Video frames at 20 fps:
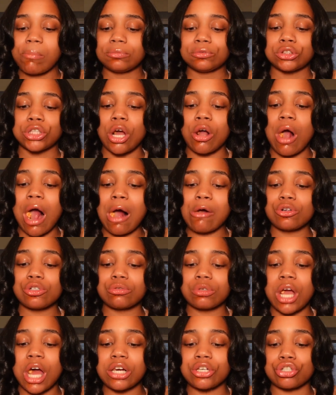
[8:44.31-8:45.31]
So I was
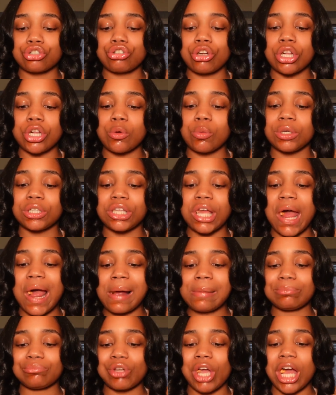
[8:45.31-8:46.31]
kind of struggling with
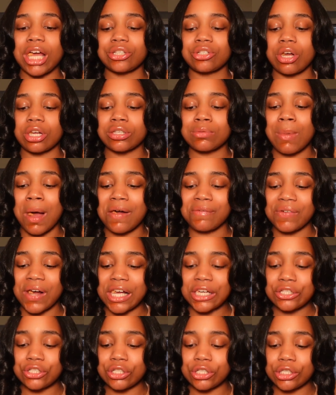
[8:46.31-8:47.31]
that. I had talked to my
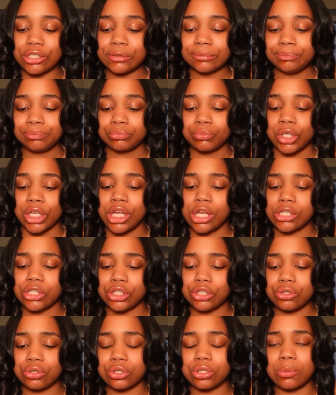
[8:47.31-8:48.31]
advisor because
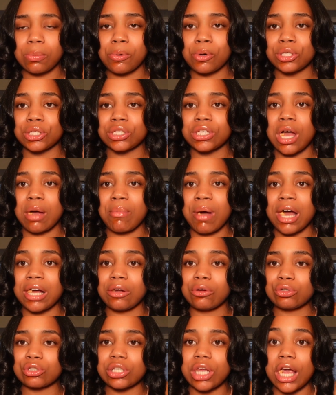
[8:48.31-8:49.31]
this was the point in time I
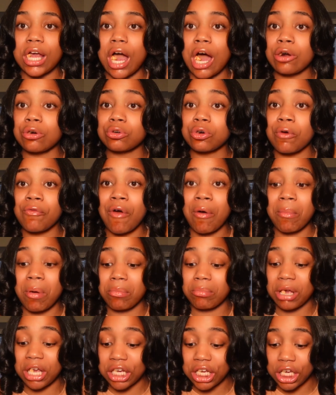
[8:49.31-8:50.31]
was like, I don't know if I'm going
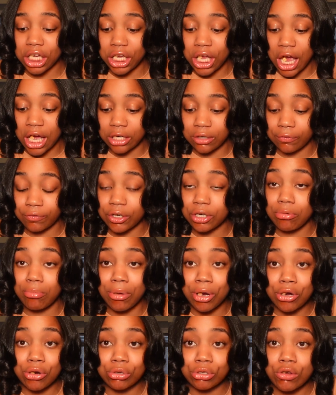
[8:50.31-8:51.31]
to make it out of
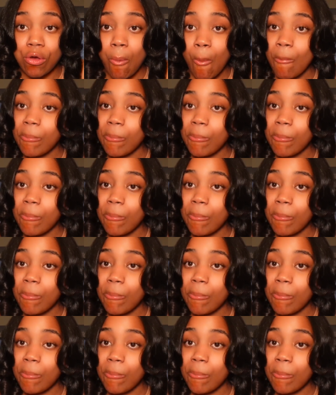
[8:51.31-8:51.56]
fundamentals.